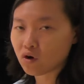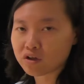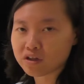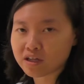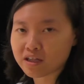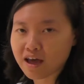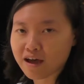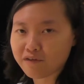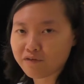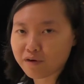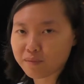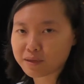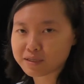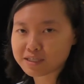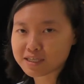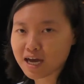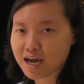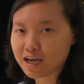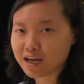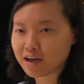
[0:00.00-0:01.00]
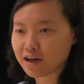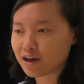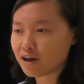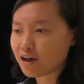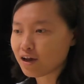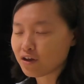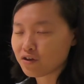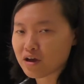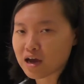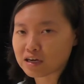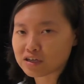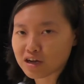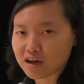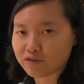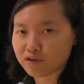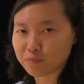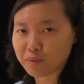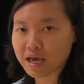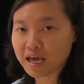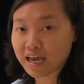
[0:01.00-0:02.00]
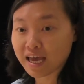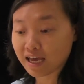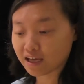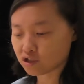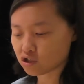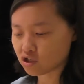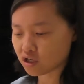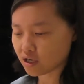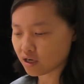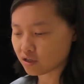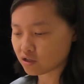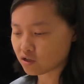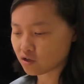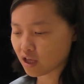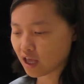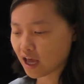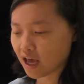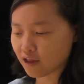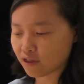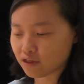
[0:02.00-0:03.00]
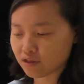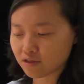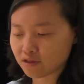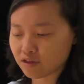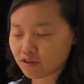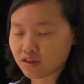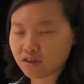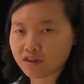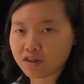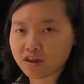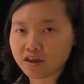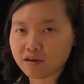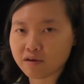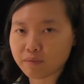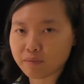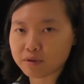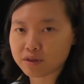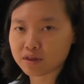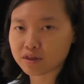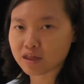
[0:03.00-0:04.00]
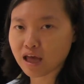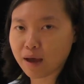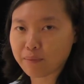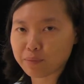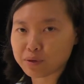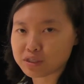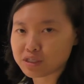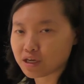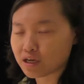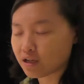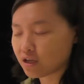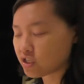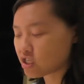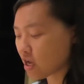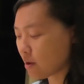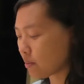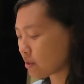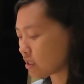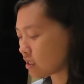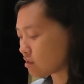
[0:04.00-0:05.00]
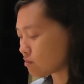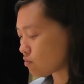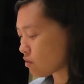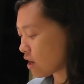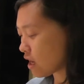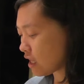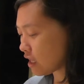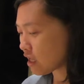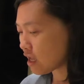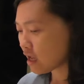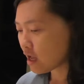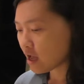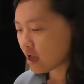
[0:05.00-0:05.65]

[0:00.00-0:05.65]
order that from a diner, you actually have to pay extra to get that particular Japanese brand.